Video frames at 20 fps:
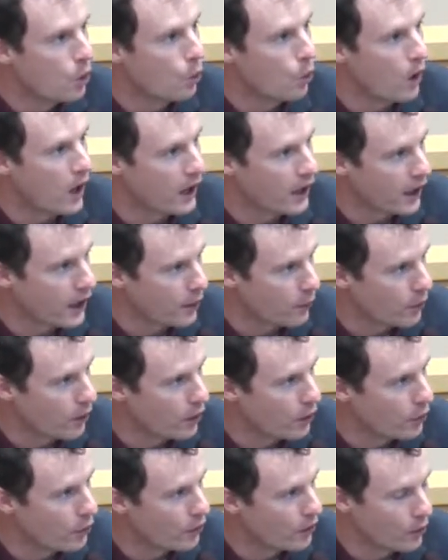walk on a
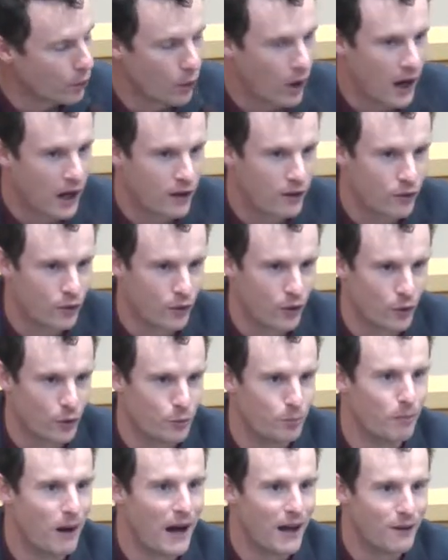road or walk through
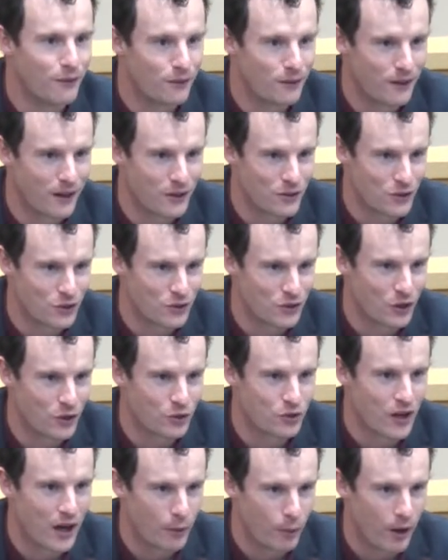mud because there's no
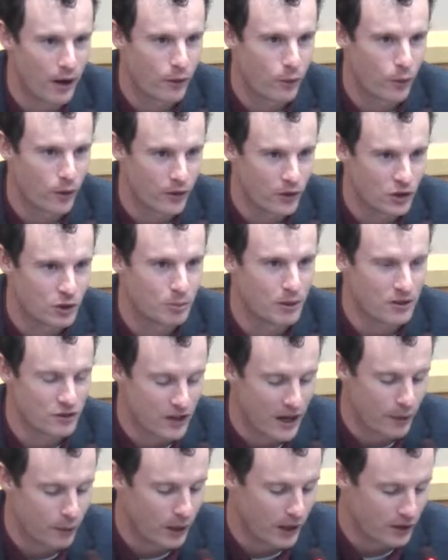sidewalk where there should be a
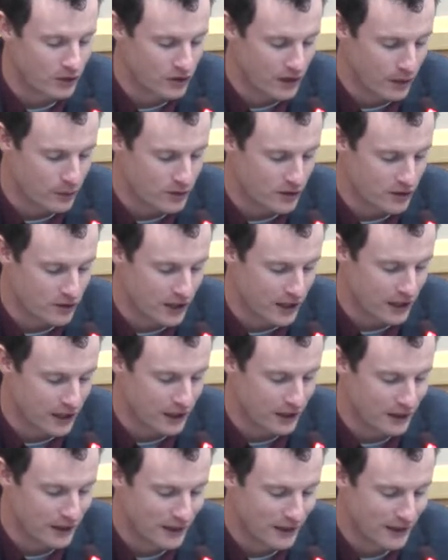sidewalk. So that was
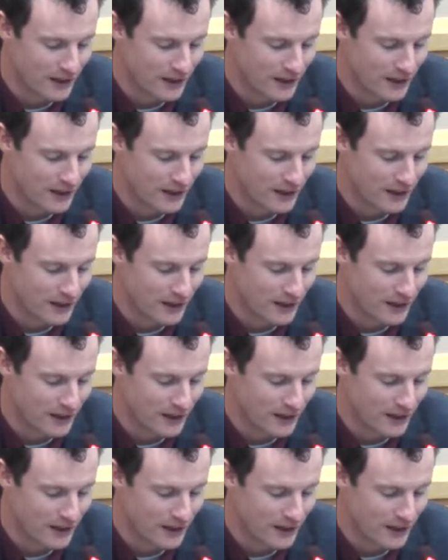exciting.